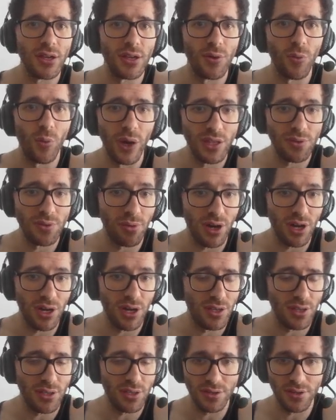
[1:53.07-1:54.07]
white
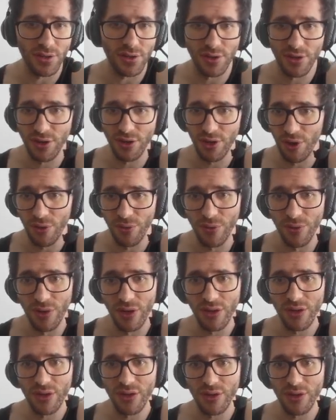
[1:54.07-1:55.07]
pawn and there are no
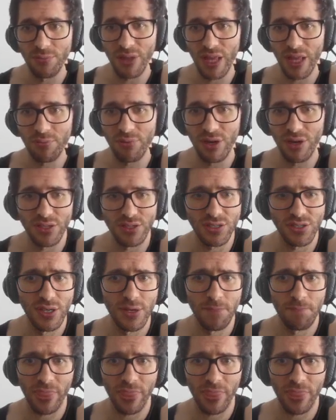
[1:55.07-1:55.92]
black pawns.